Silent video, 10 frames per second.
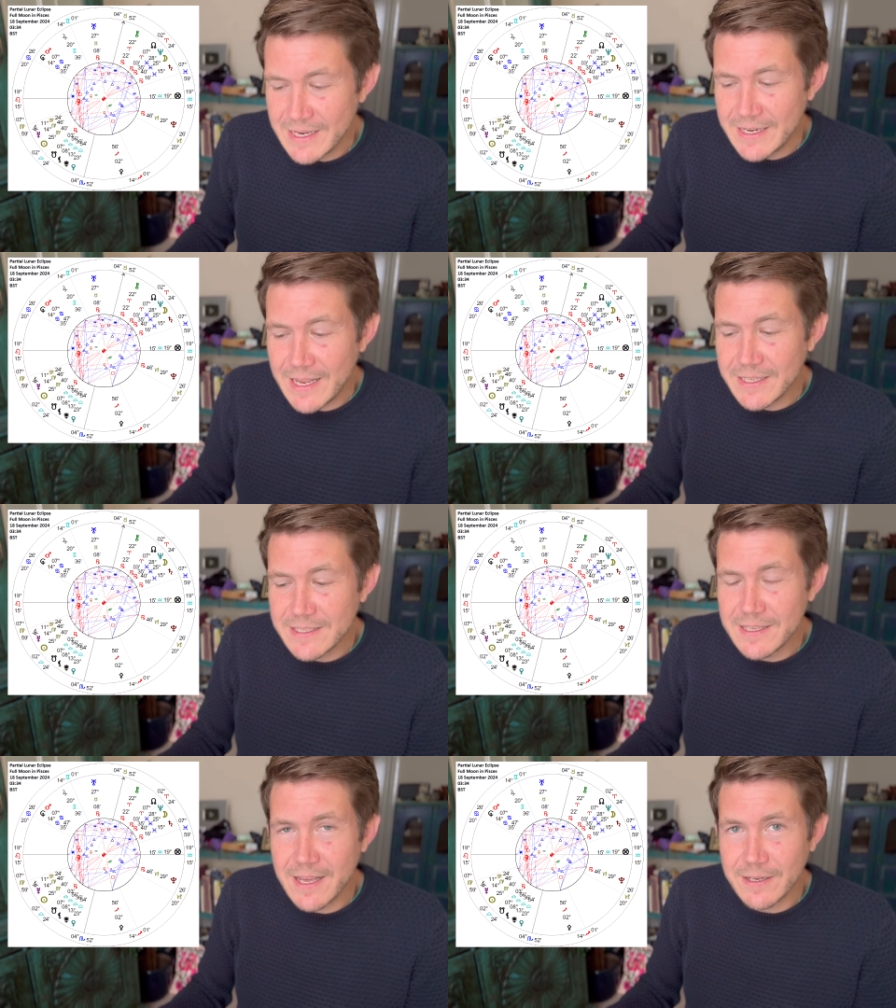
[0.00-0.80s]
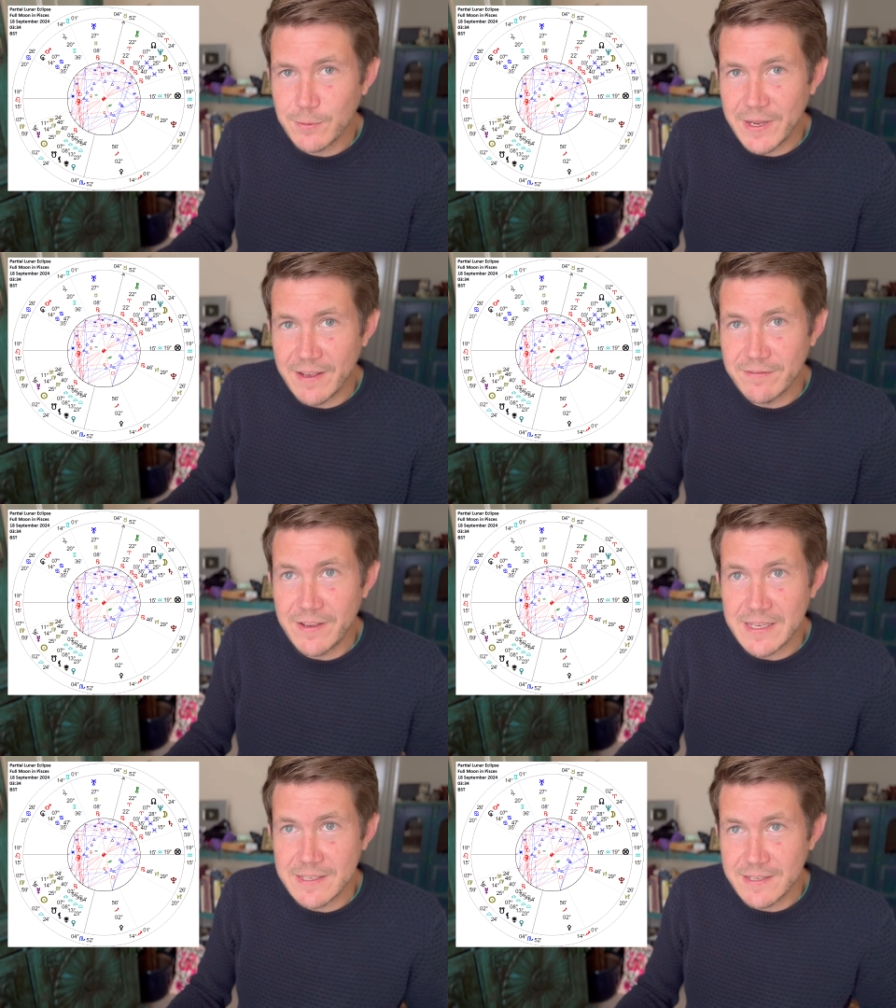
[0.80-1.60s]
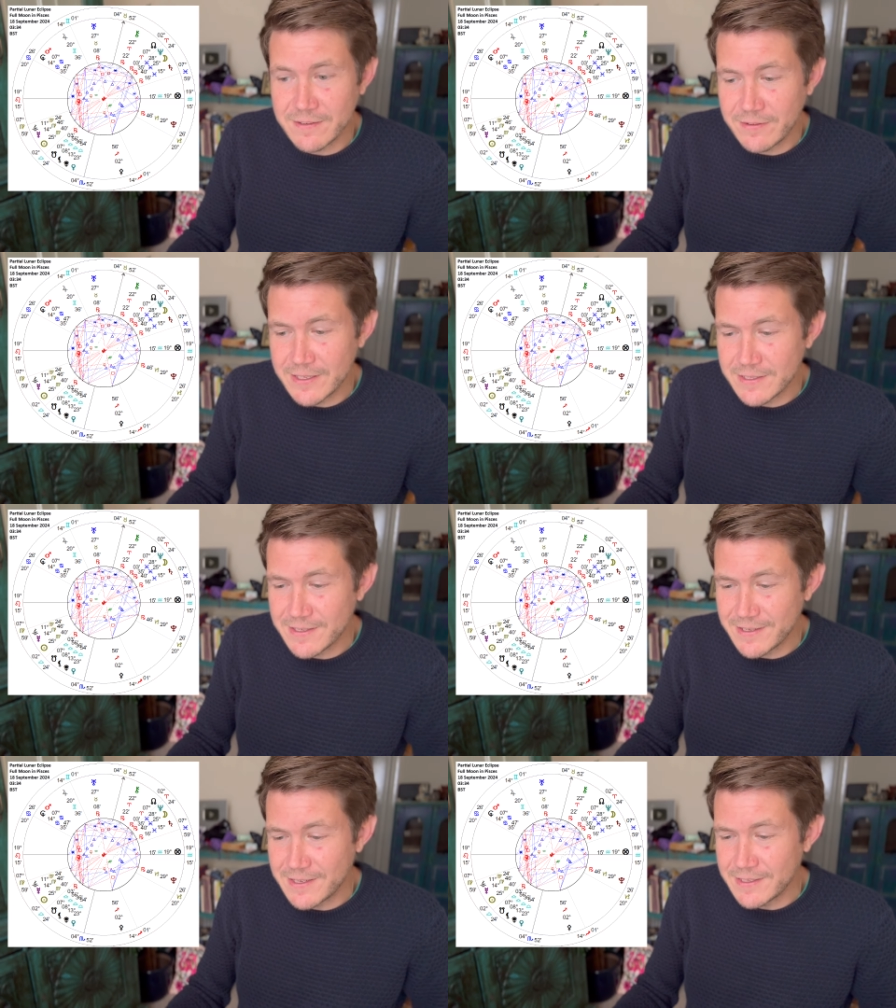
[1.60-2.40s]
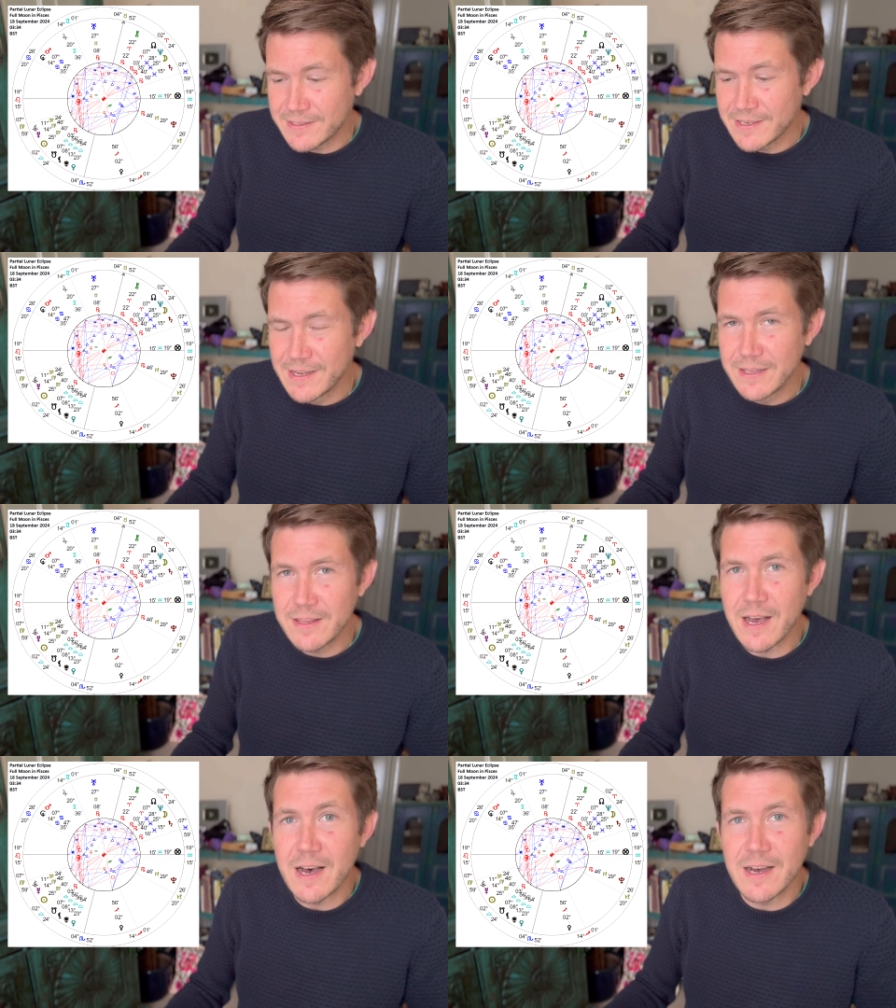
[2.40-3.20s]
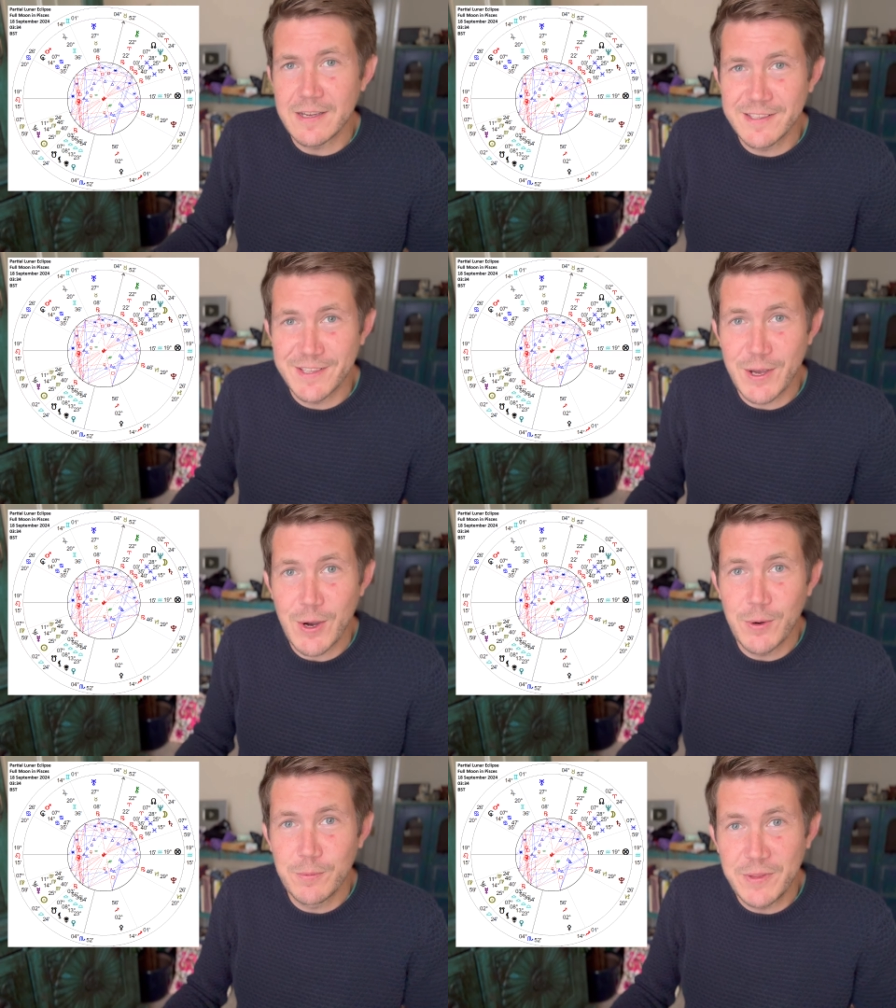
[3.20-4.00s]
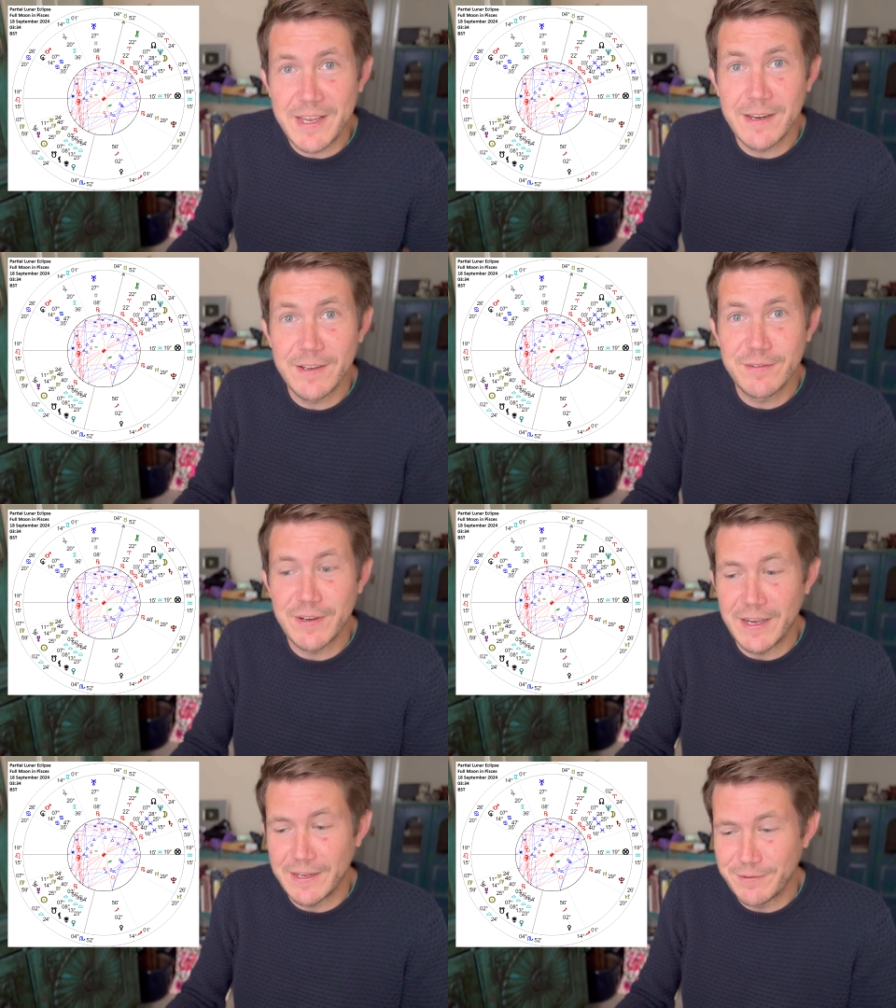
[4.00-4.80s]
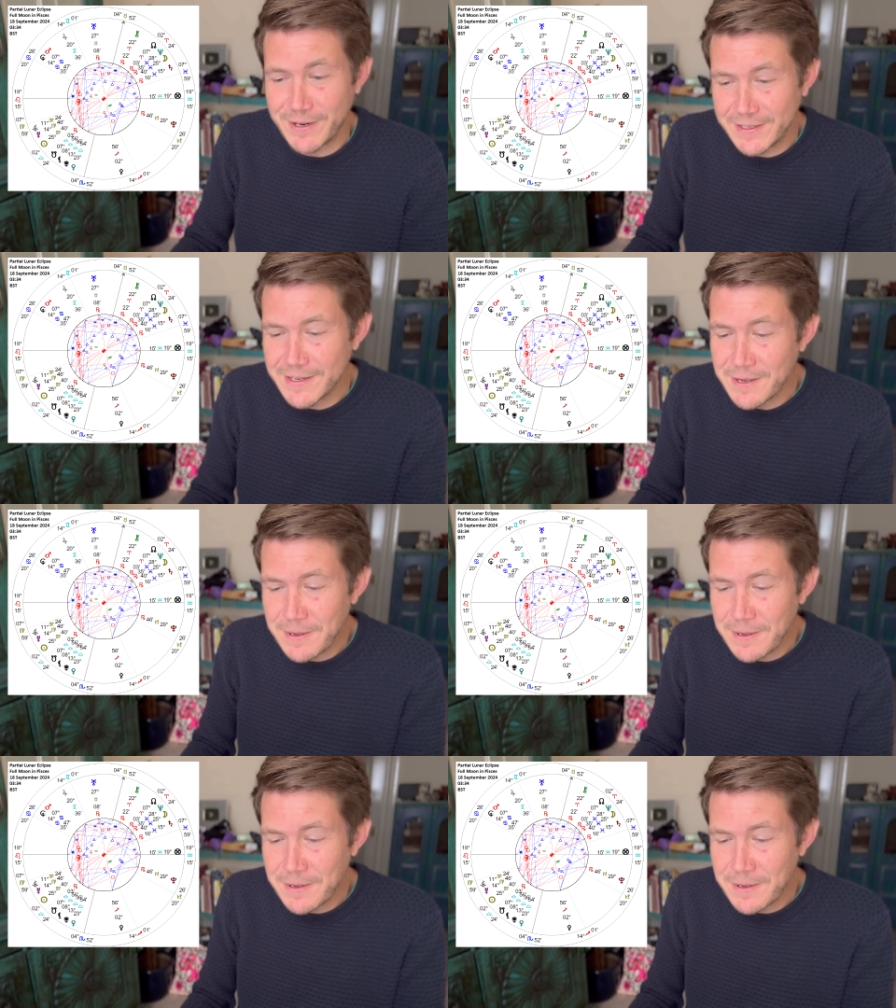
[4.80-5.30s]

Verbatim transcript: Next to that, we have Vesta. Vesta is the hearth, the home, the inner fire, right?